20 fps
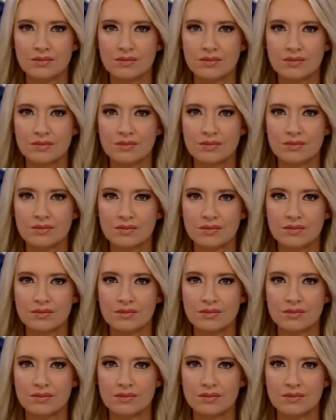
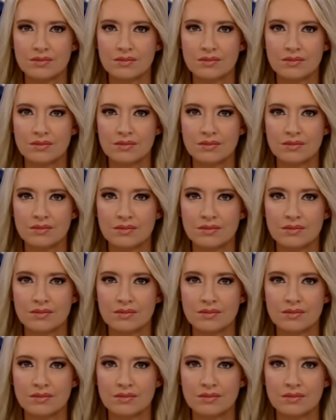
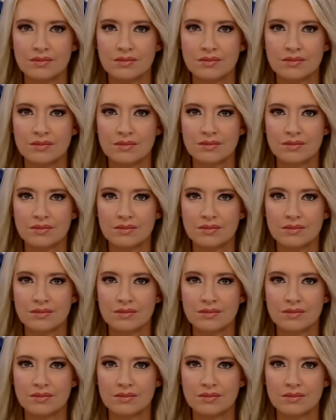The person shown says nothing.